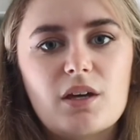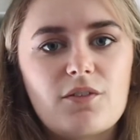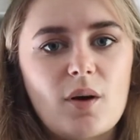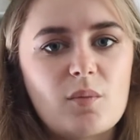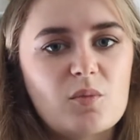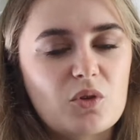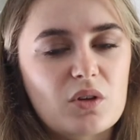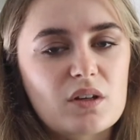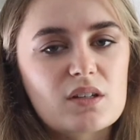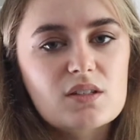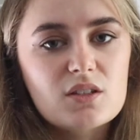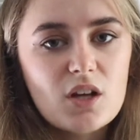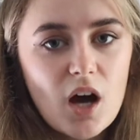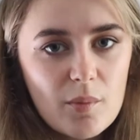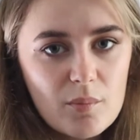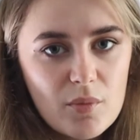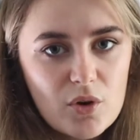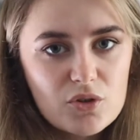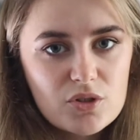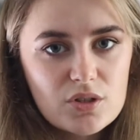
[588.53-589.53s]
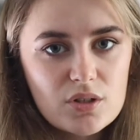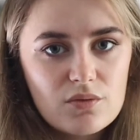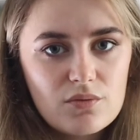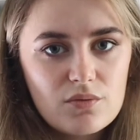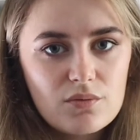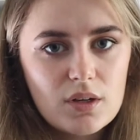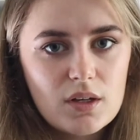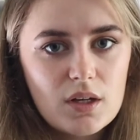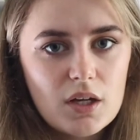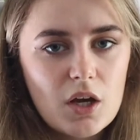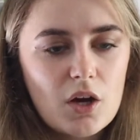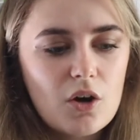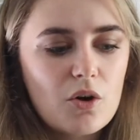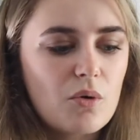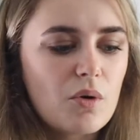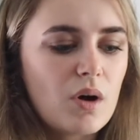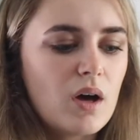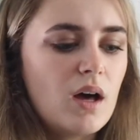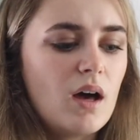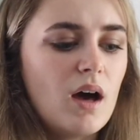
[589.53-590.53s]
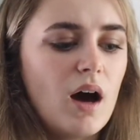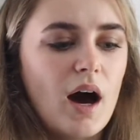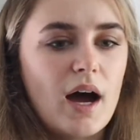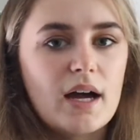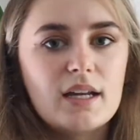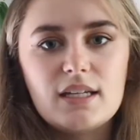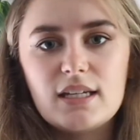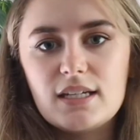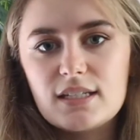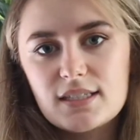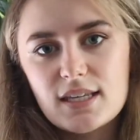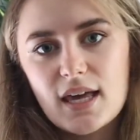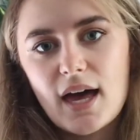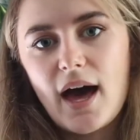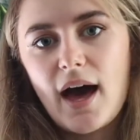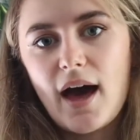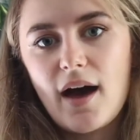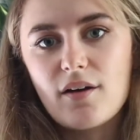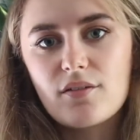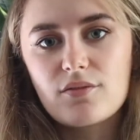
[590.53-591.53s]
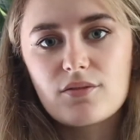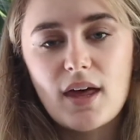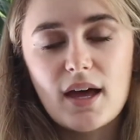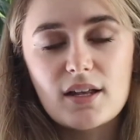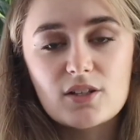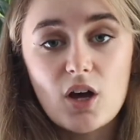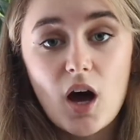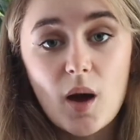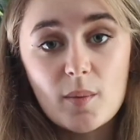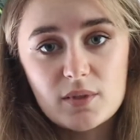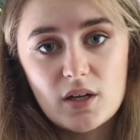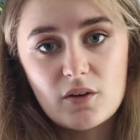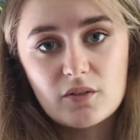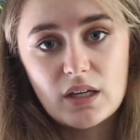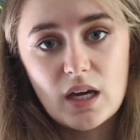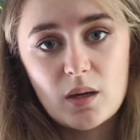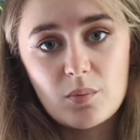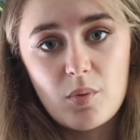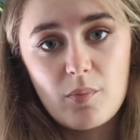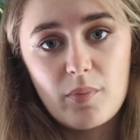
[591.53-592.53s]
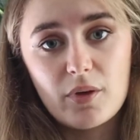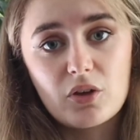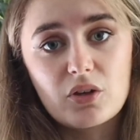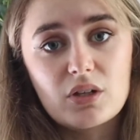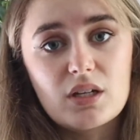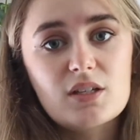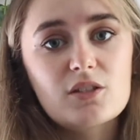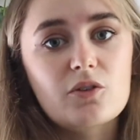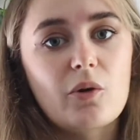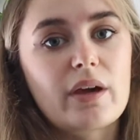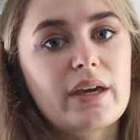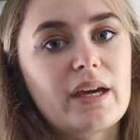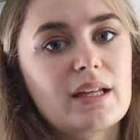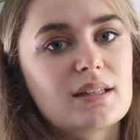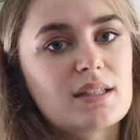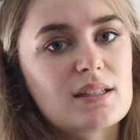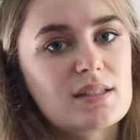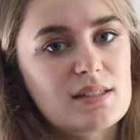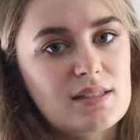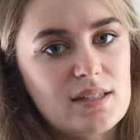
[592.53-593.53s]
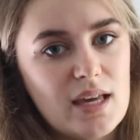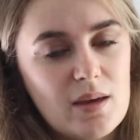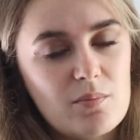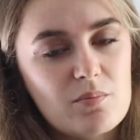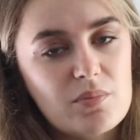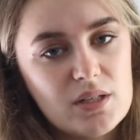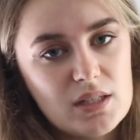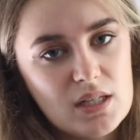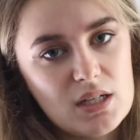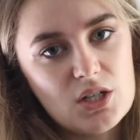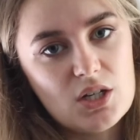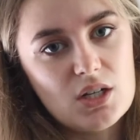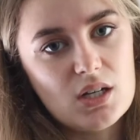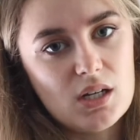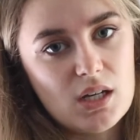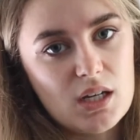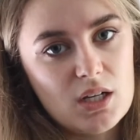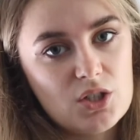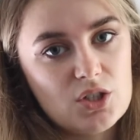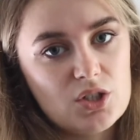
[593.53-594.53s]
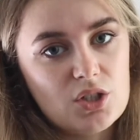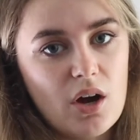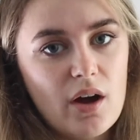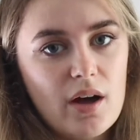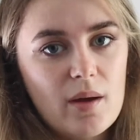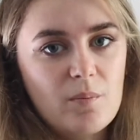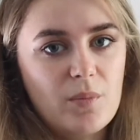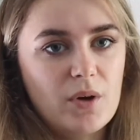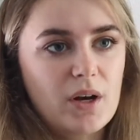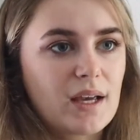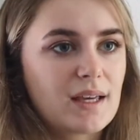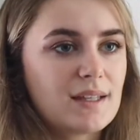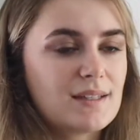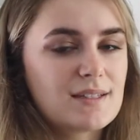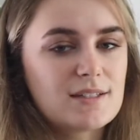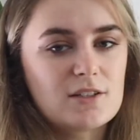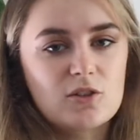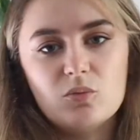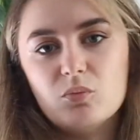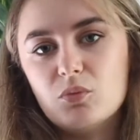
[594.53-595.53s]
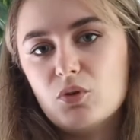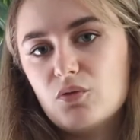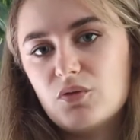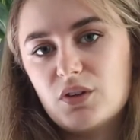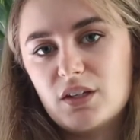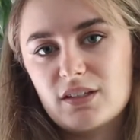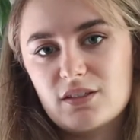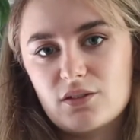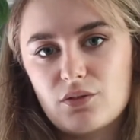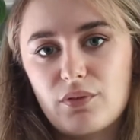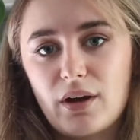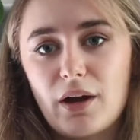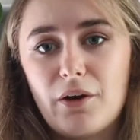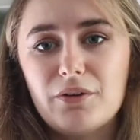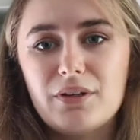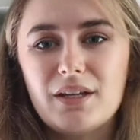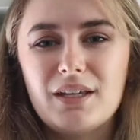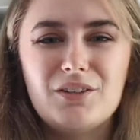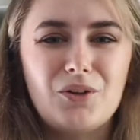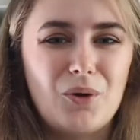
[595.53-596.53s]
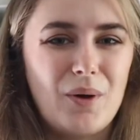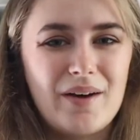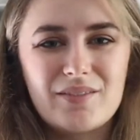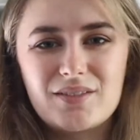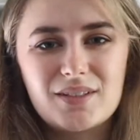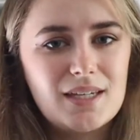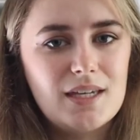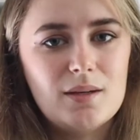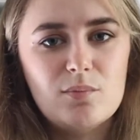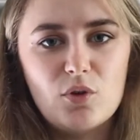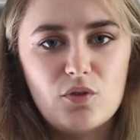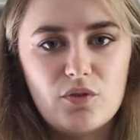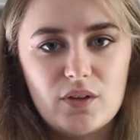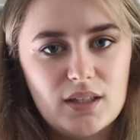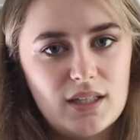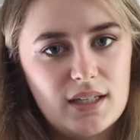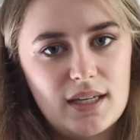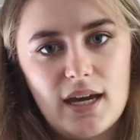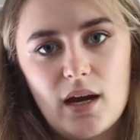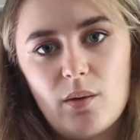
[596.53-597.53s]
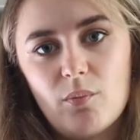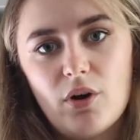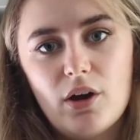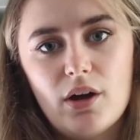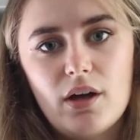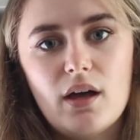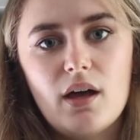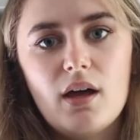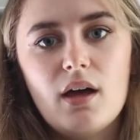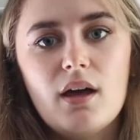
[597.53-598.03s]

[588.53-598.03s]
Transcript: If I'm doing a stop motion video, I need to have that top down capability so I get the same position in each shot, but I can still move things around and don't have to keep moving the camera.